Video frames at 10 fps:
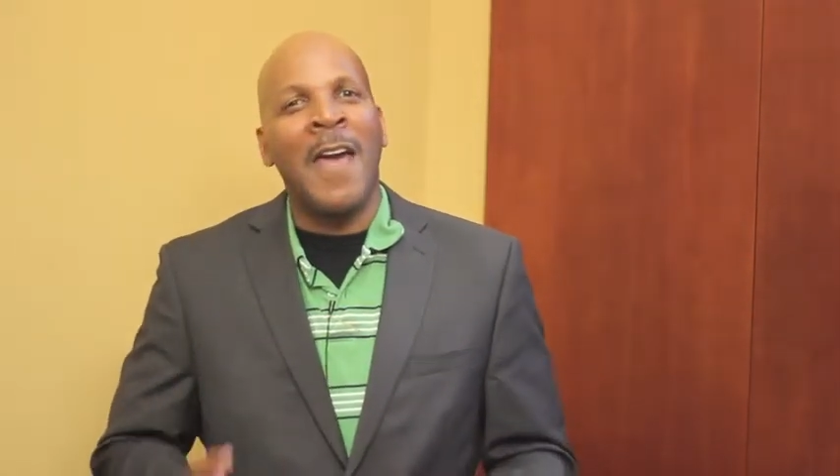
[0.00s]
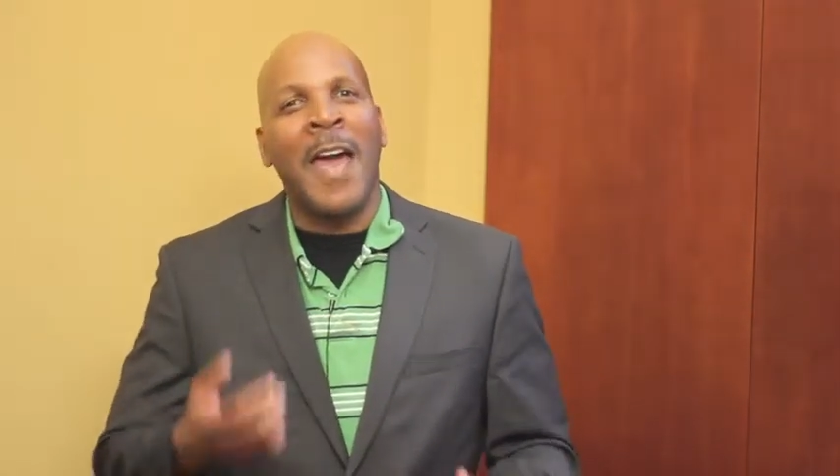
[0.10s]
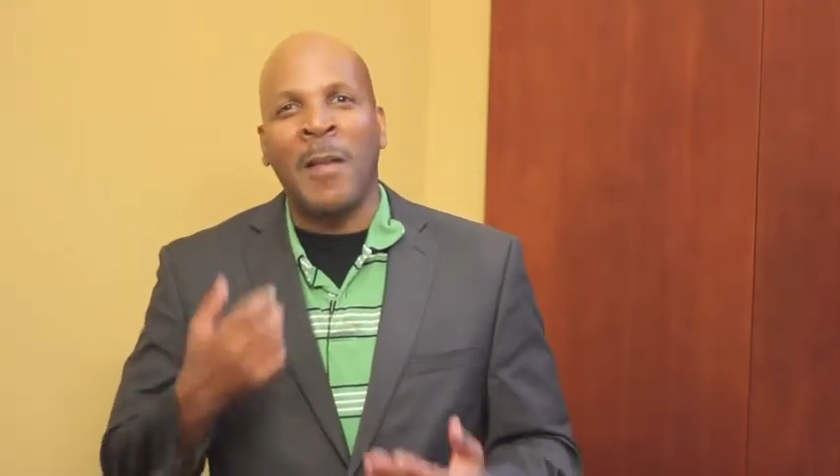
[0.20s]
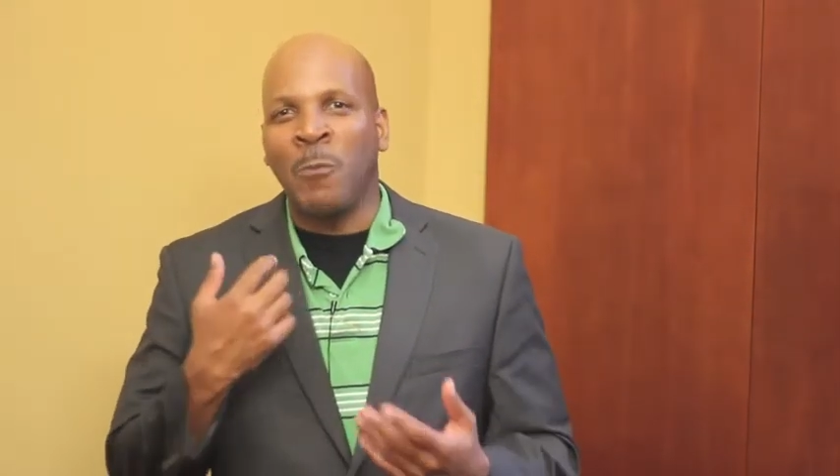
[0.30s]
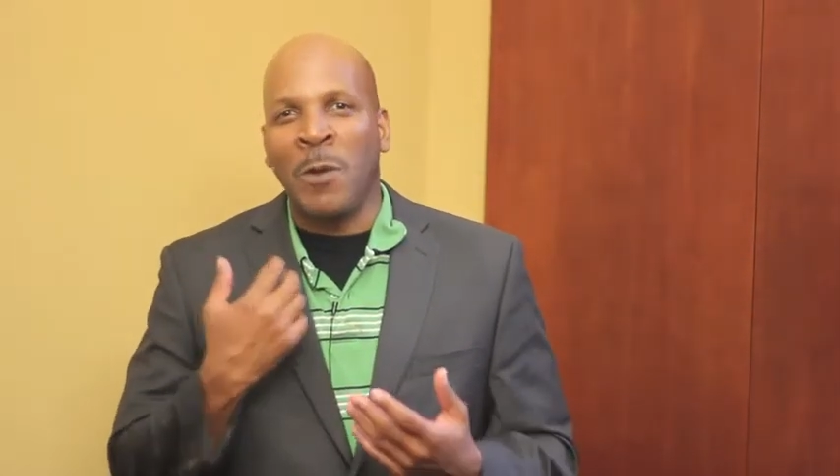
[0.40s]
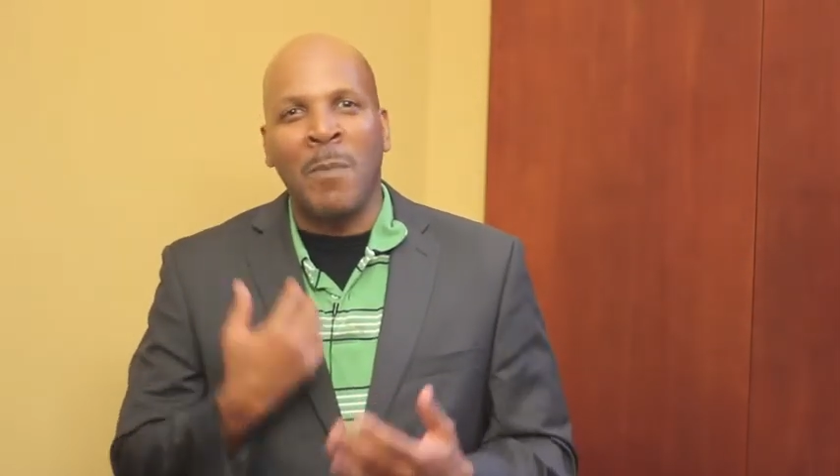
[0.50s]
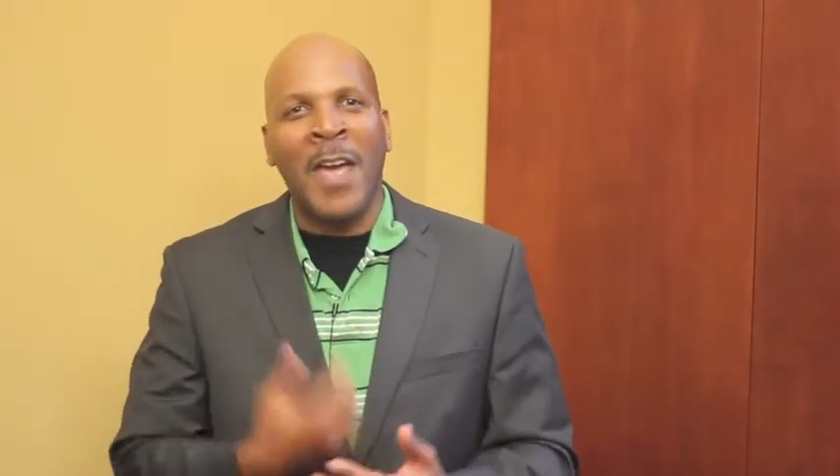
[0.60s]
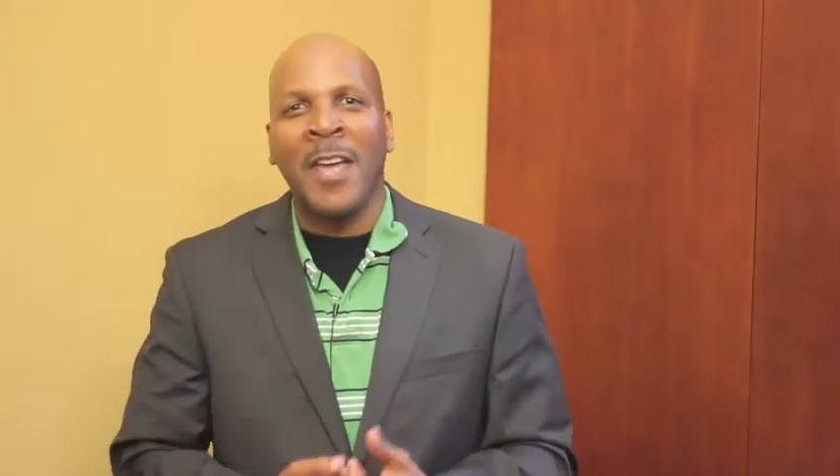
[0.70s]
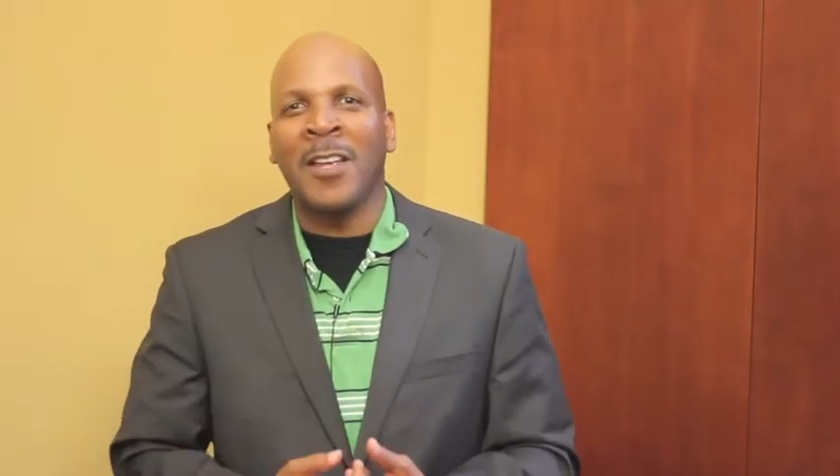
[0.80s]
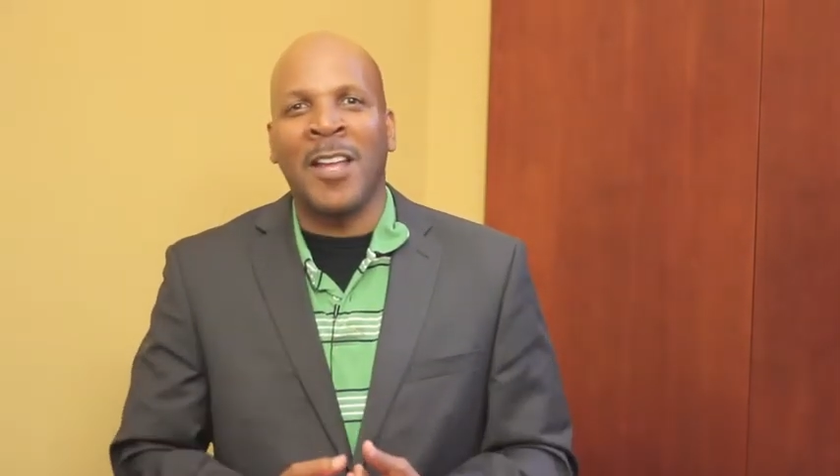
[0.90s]
and
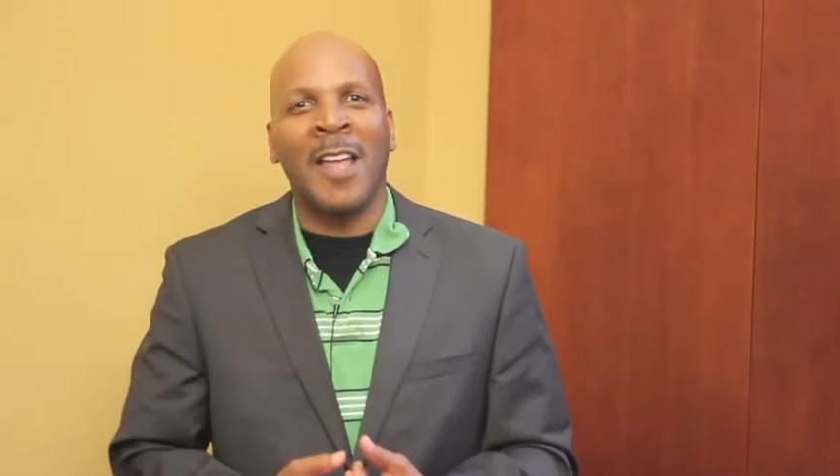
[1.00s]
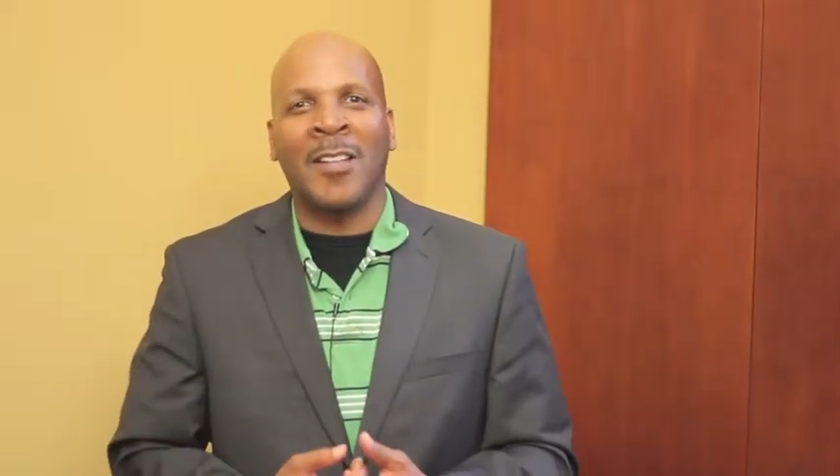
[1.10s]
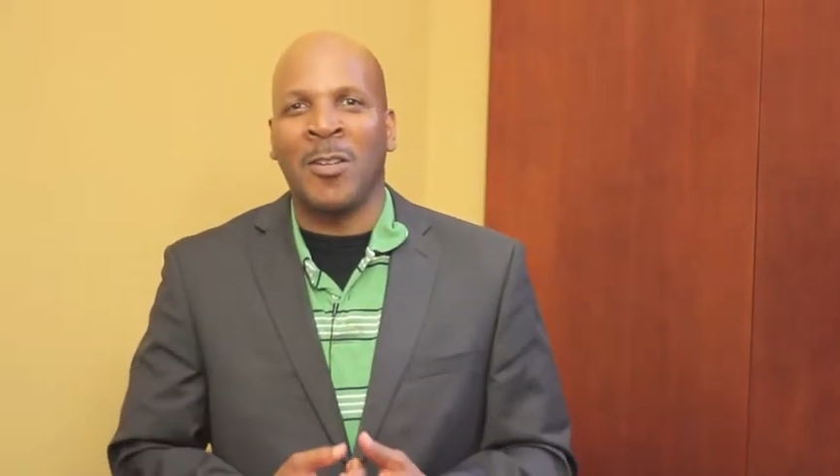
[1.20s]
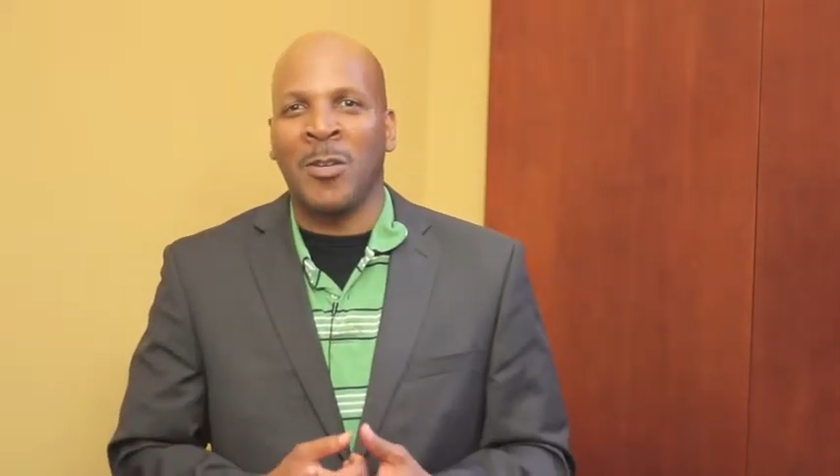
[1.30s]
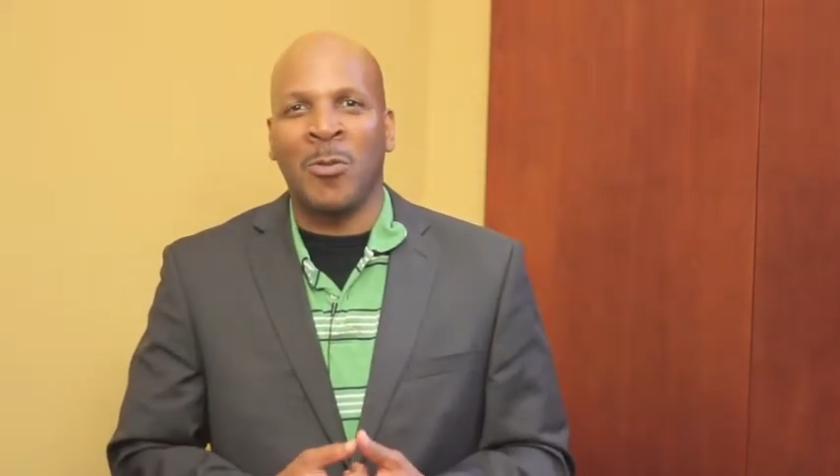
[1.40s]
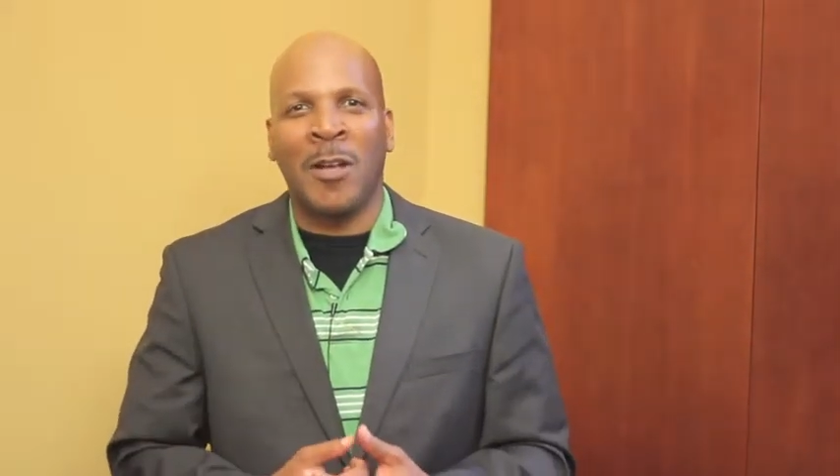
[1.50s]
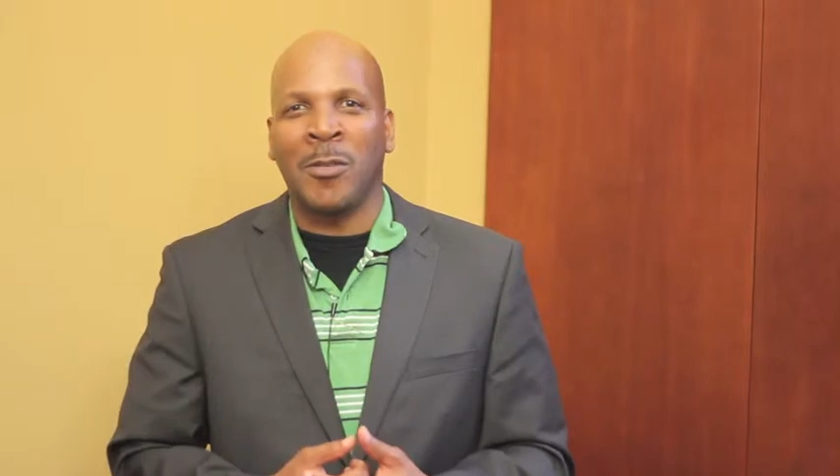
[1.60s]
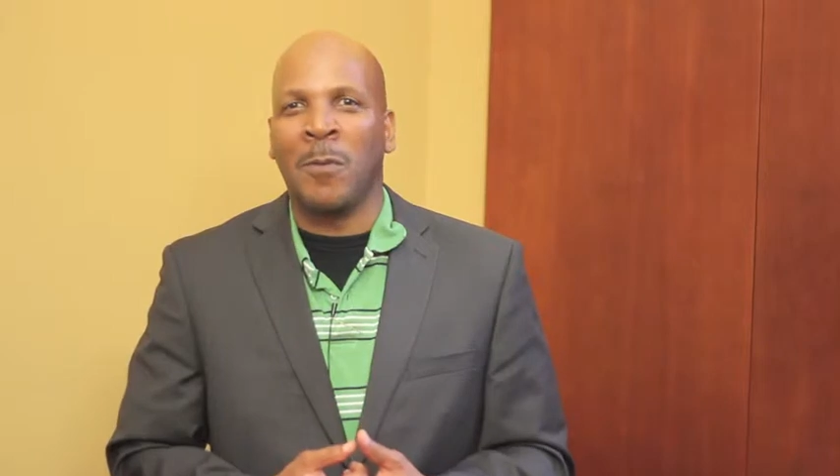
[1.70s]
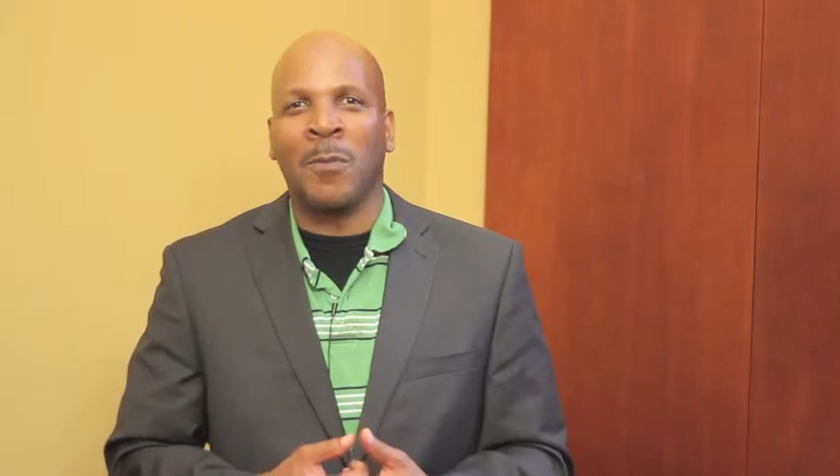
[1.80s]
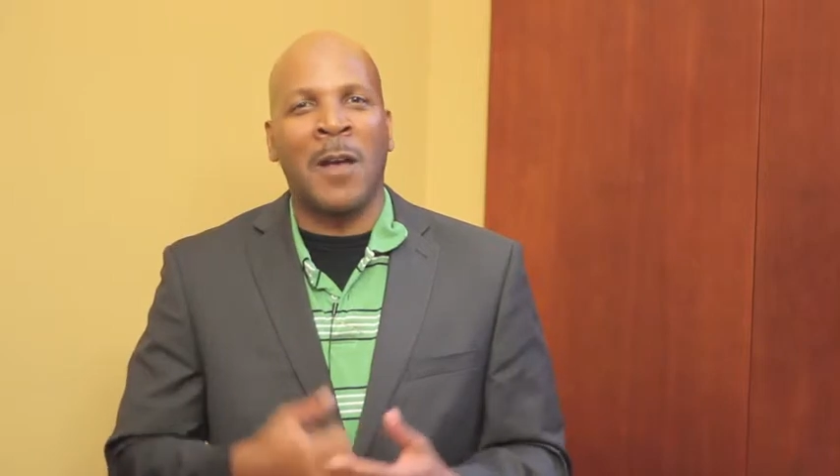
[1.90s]
remain connected to Drexel.